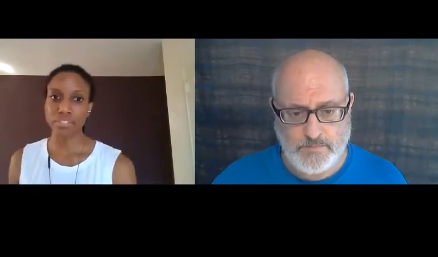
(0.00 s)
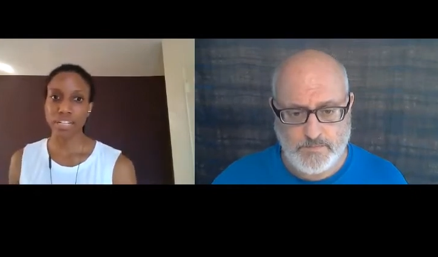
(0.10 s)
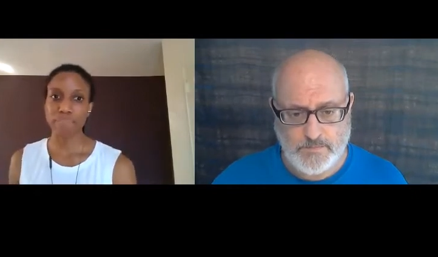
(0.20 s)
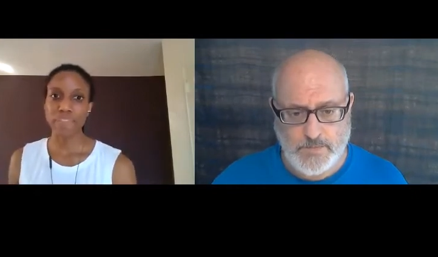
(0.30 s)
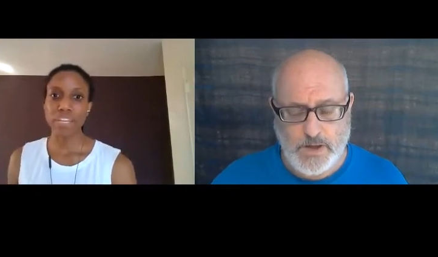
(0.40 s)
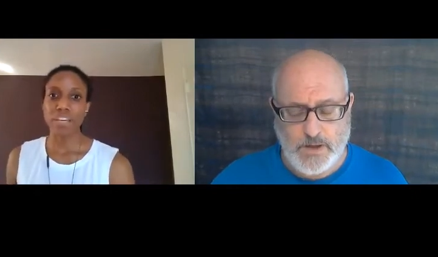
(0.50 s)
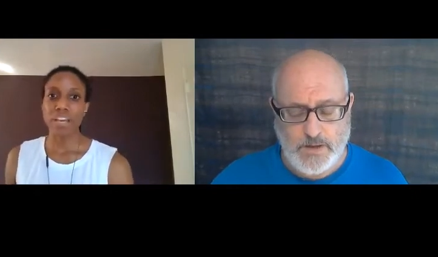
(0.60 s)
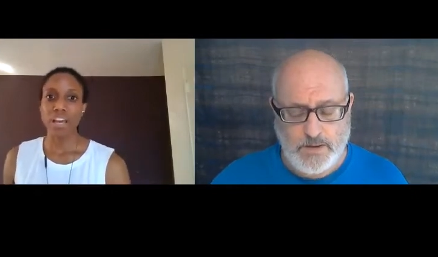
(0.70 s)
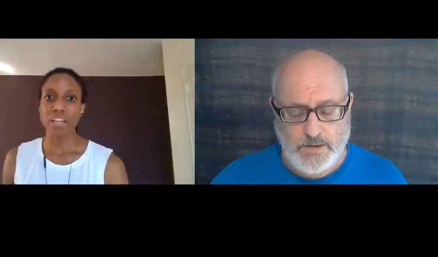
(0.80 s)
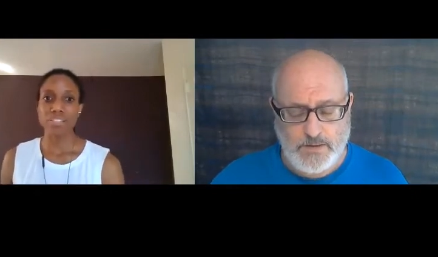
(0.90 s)
Speaker 1: right
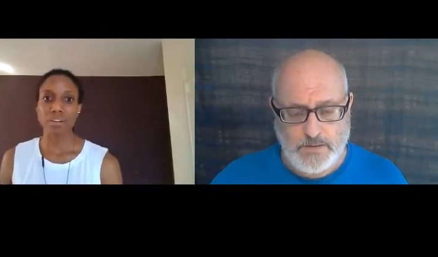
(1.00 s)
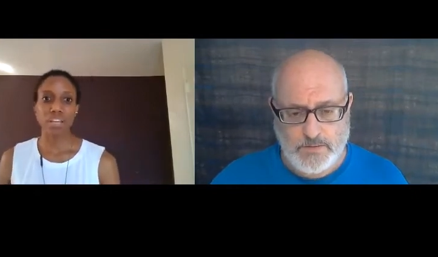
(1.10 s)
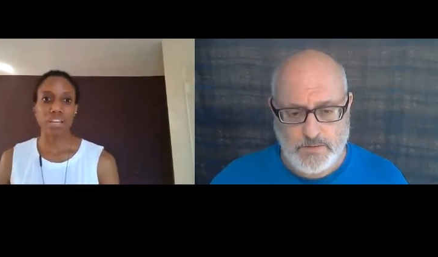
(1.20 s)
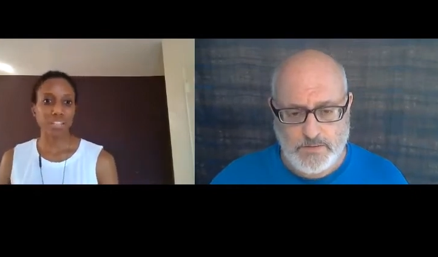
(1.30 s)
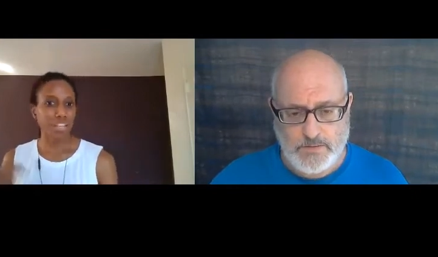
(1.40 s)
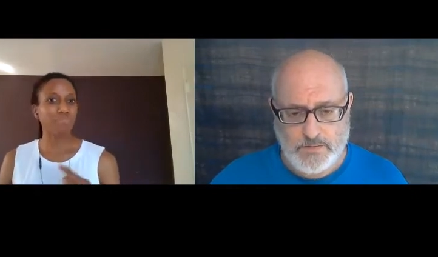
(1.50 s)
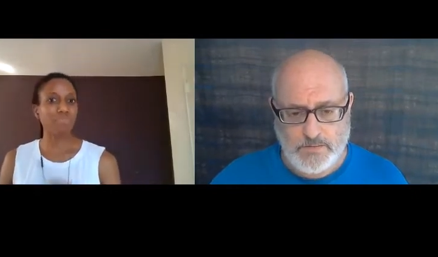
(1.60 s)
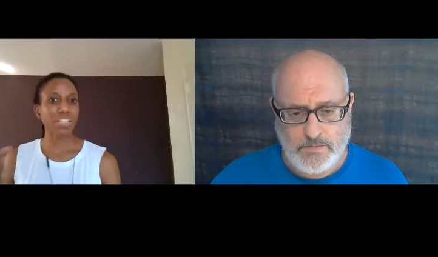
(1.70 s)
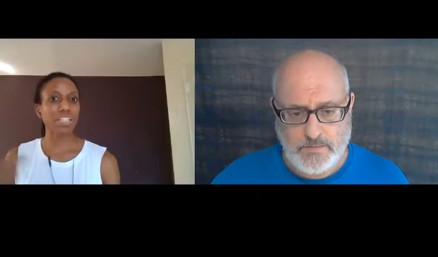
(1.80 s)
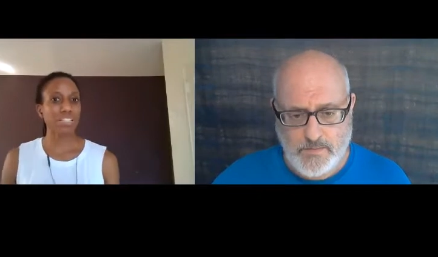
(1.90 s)
and so it, it
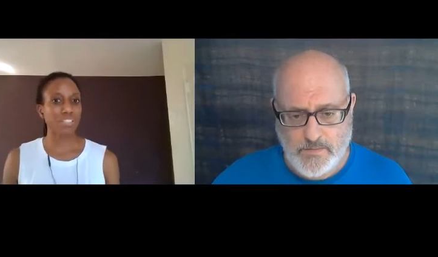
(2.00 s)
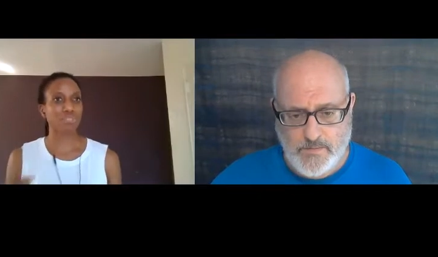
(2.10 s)
really is